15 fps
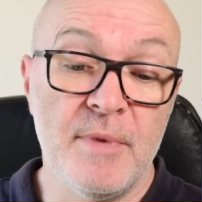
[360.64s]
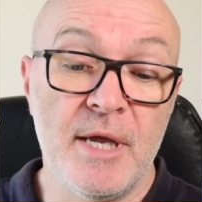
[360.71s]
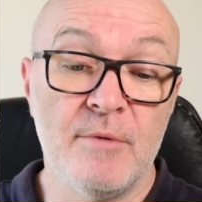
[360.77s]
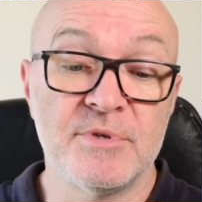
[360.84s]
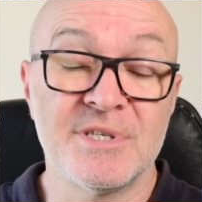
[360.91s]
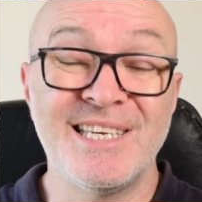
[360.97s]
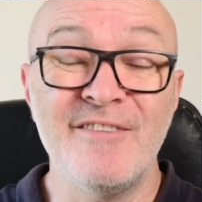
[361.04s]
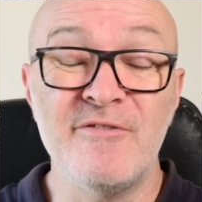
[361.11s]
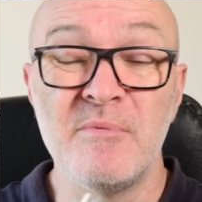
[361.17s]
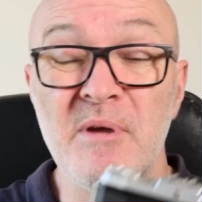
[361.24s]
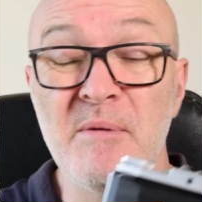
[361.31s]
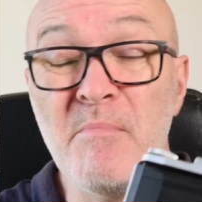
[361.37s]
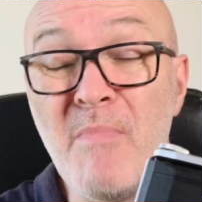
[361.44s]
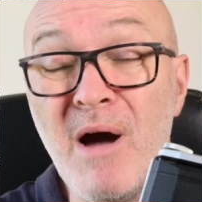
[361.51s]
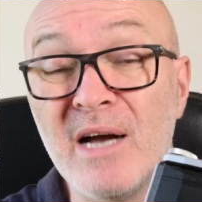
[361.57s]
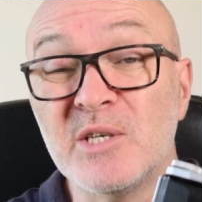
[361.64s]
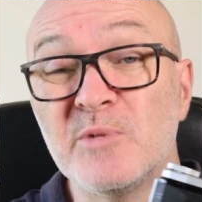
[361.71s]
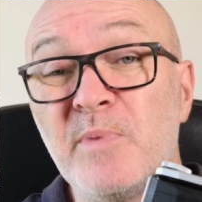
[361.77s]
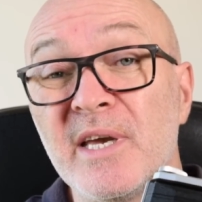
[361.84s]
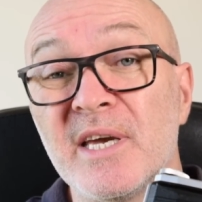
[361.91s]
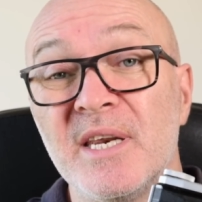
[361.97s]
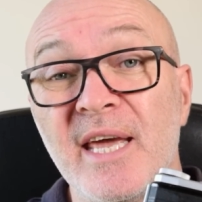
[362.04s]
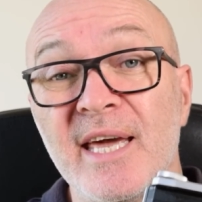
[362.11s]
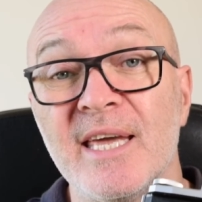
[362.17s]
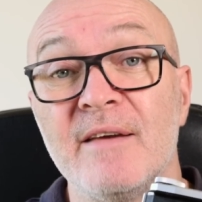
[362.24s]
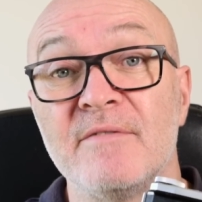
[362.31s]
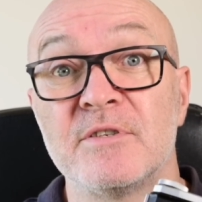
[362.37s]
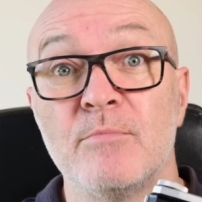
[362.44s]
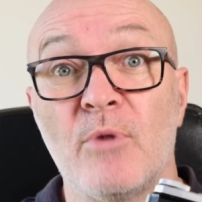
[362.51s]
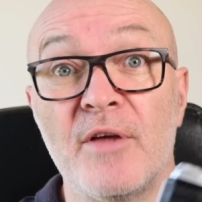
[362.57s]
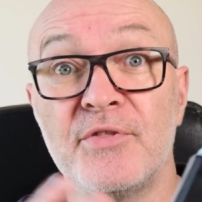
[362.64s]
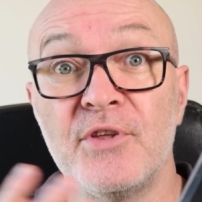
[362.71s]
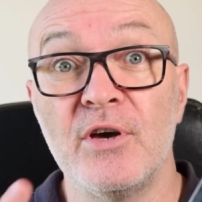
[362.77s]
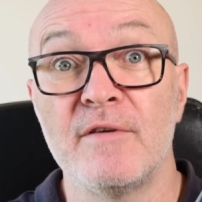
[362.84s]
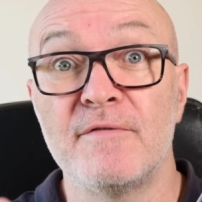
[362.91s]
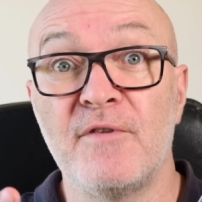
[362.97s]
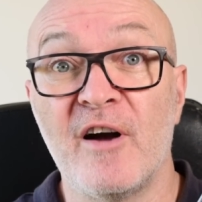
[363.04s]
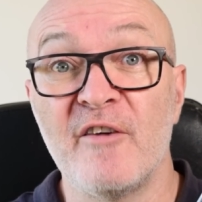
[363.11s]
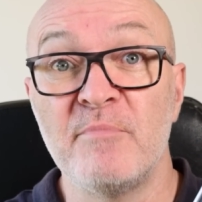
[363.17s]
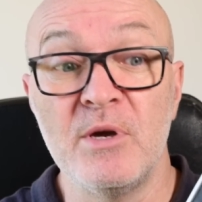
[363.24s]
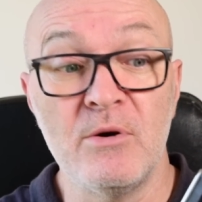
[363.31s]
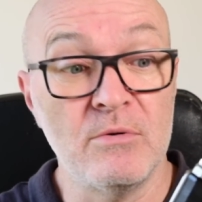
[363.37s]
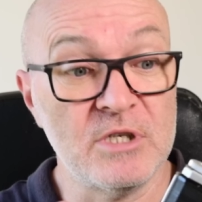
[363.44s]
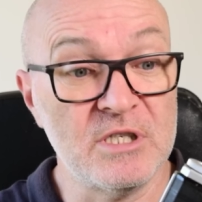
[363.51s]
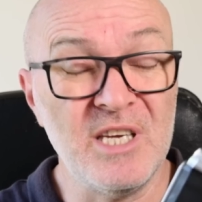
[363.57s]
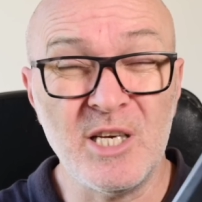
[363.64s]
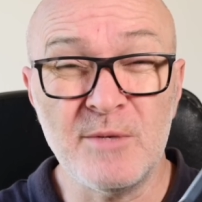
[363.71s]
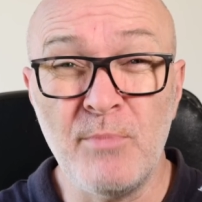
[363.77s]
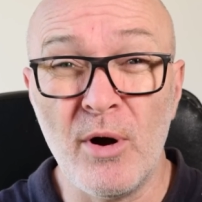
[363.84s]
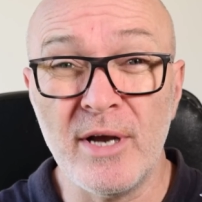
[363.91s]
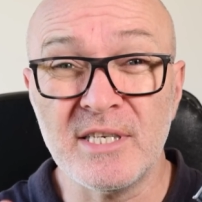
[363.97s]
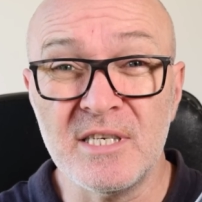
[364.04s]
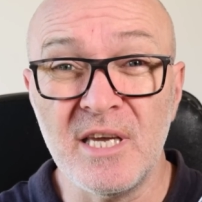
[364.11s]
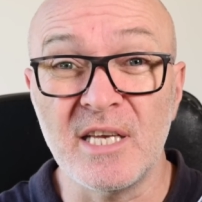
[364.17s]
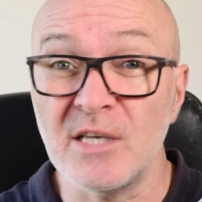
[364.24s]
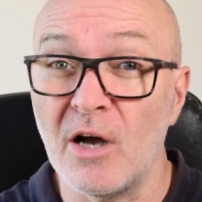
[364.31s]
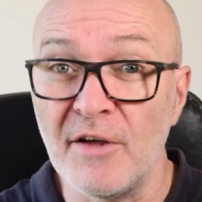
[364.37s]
it was giving me much bigger negatives than my 35mm 6x6.